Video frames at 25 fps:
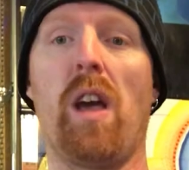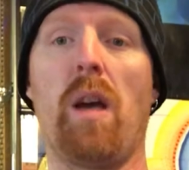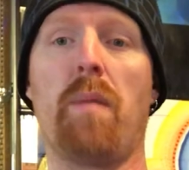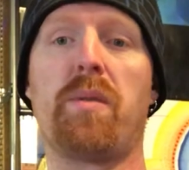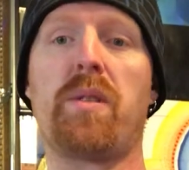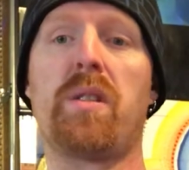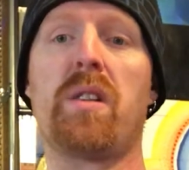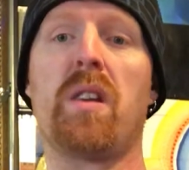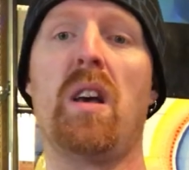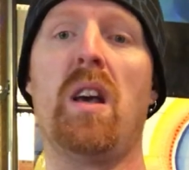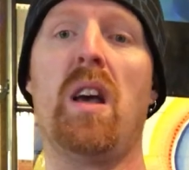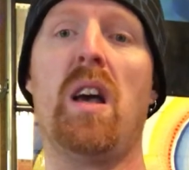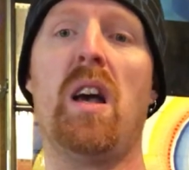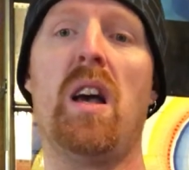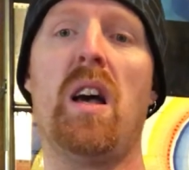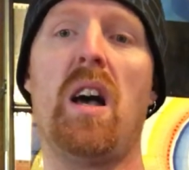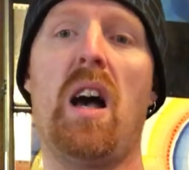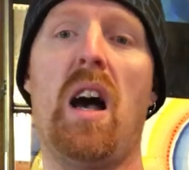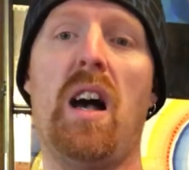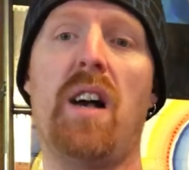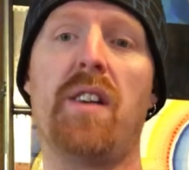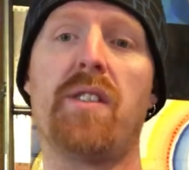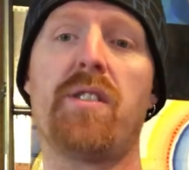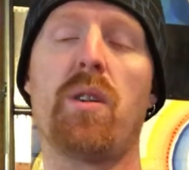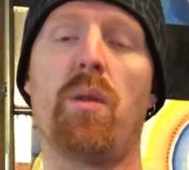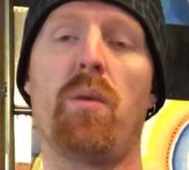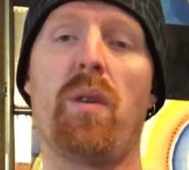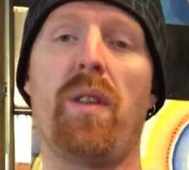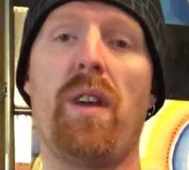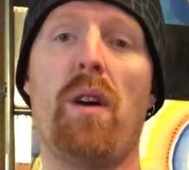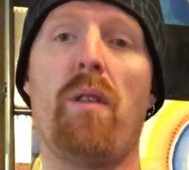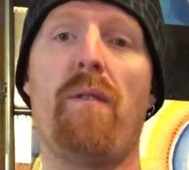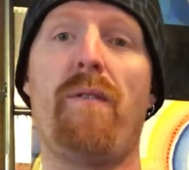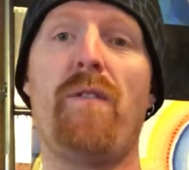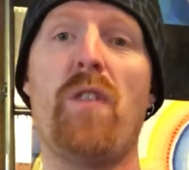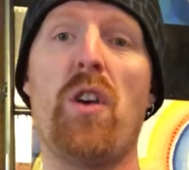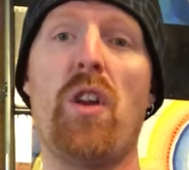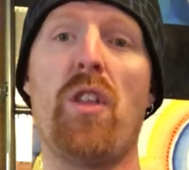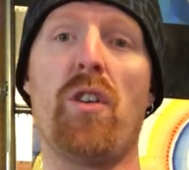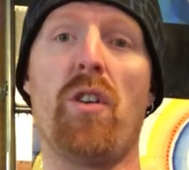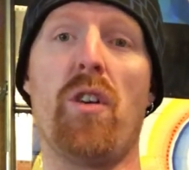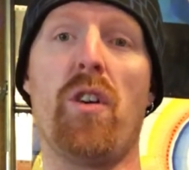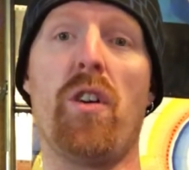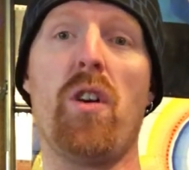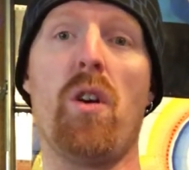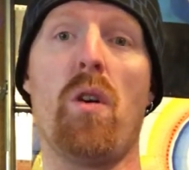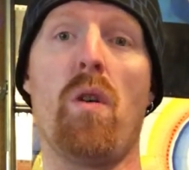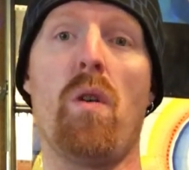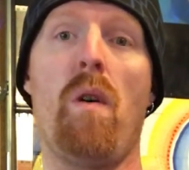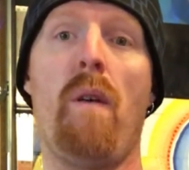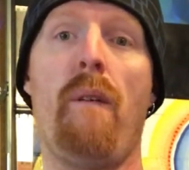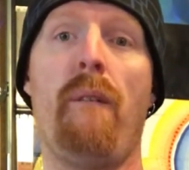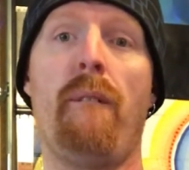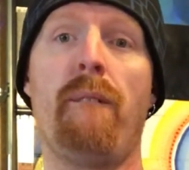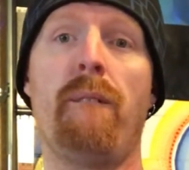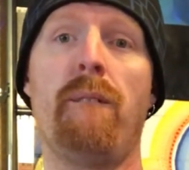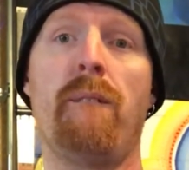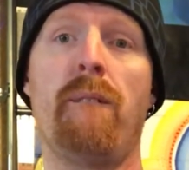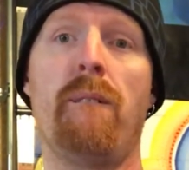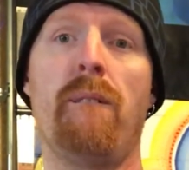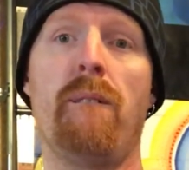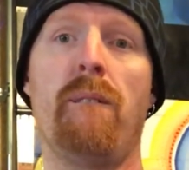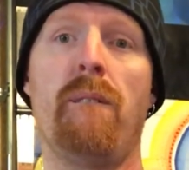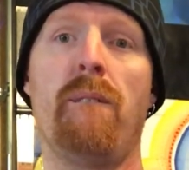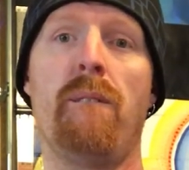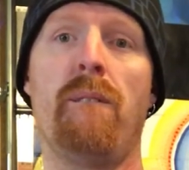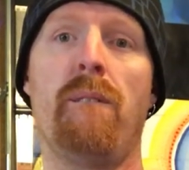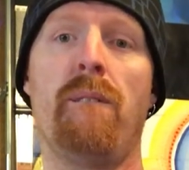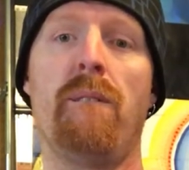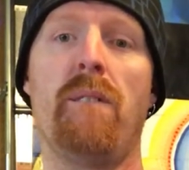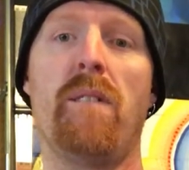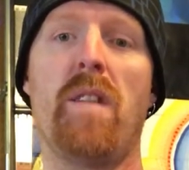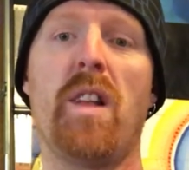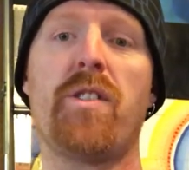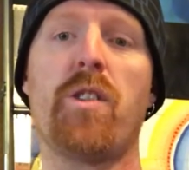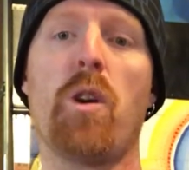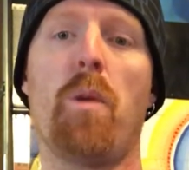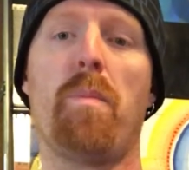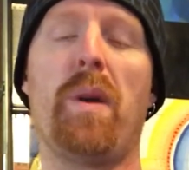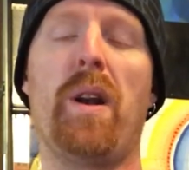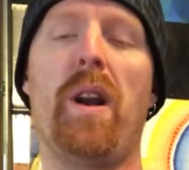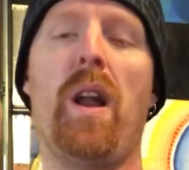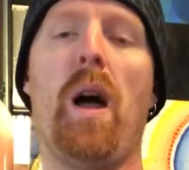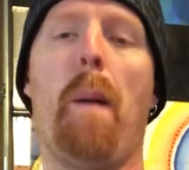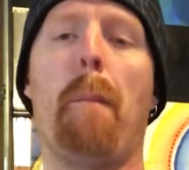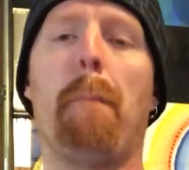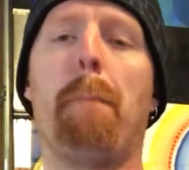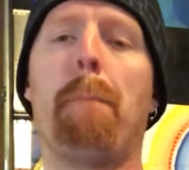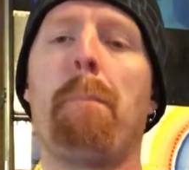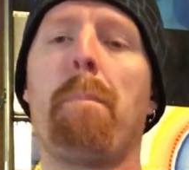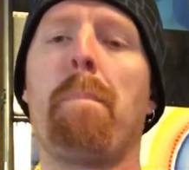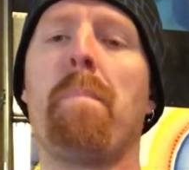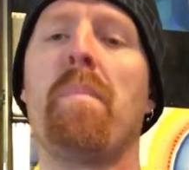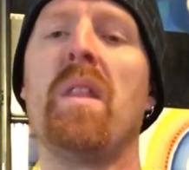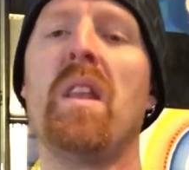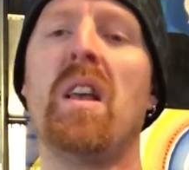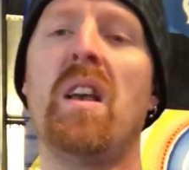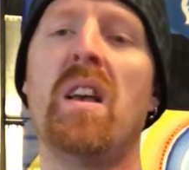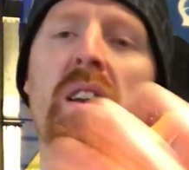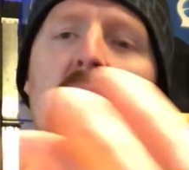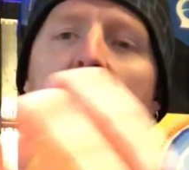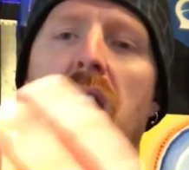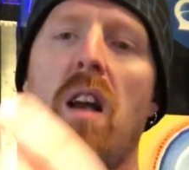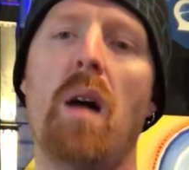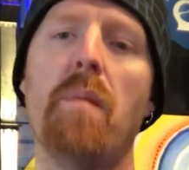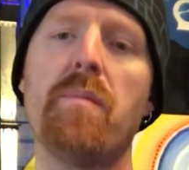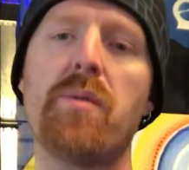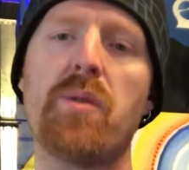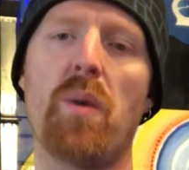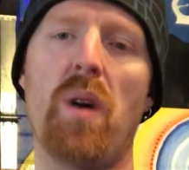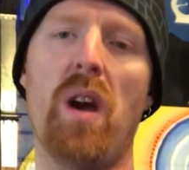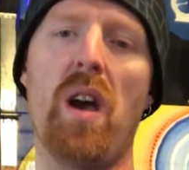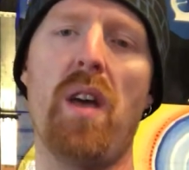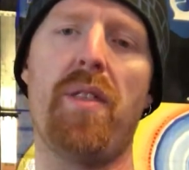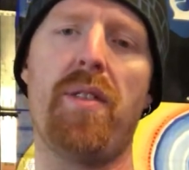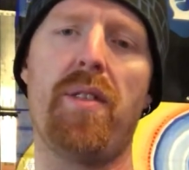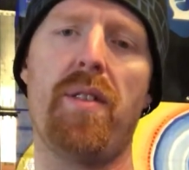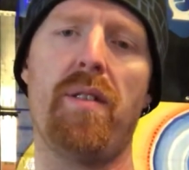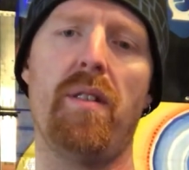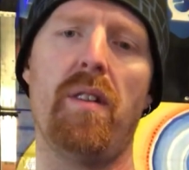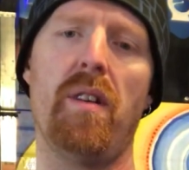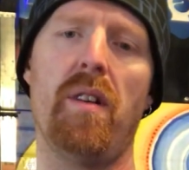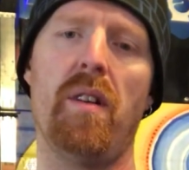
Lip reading: Vapes. So without further ado, let's open it up. Comes with